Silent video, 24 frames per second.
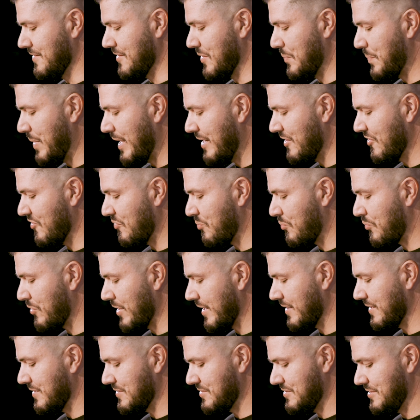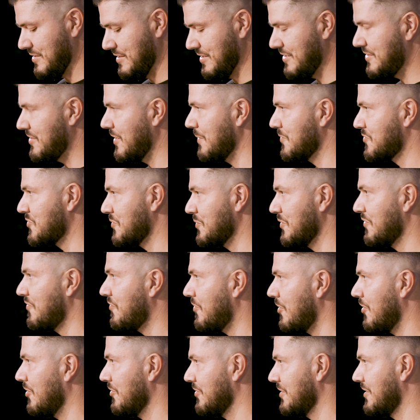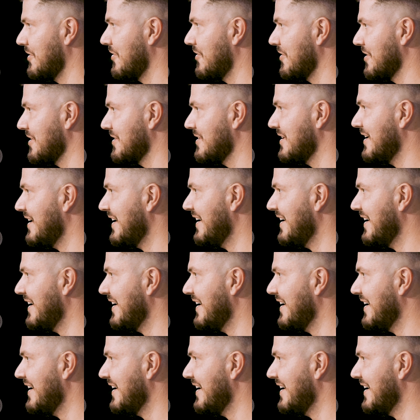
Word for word: the pain of pregnancy comes from the fall in the garden?